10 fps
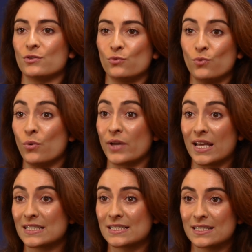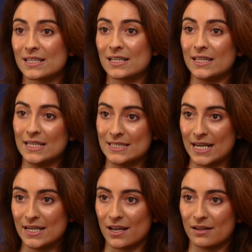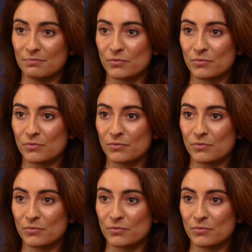won't get clean data.